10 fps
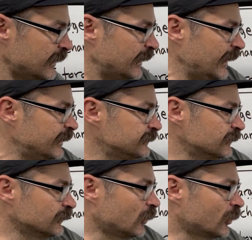
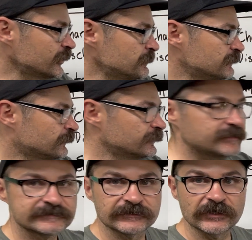And the argument for
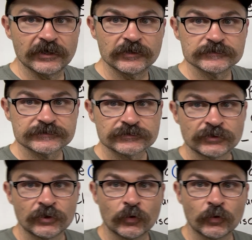this goes,